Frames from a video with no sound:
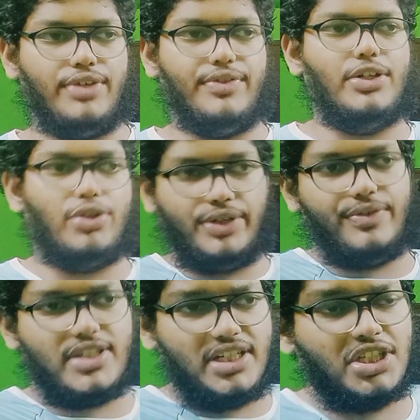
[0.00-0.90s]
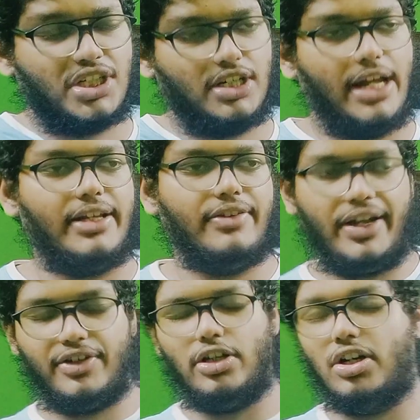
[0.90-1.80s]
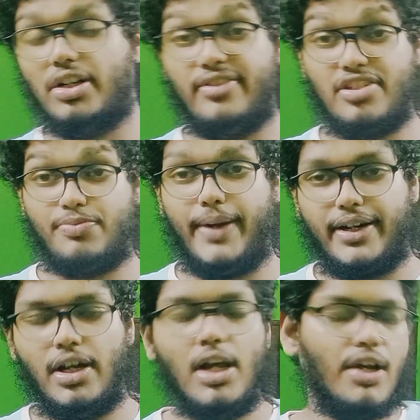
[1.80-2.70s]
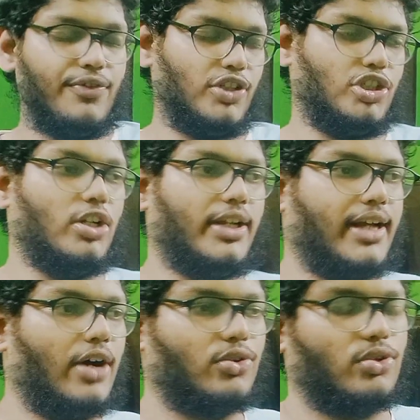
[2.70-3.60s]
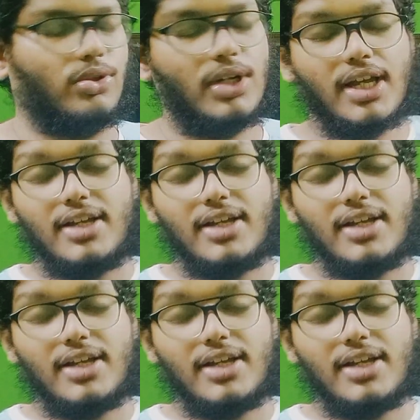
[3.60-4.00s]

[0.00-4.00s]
Even though he was injured, I have a lot of respect for Johnny Kauko.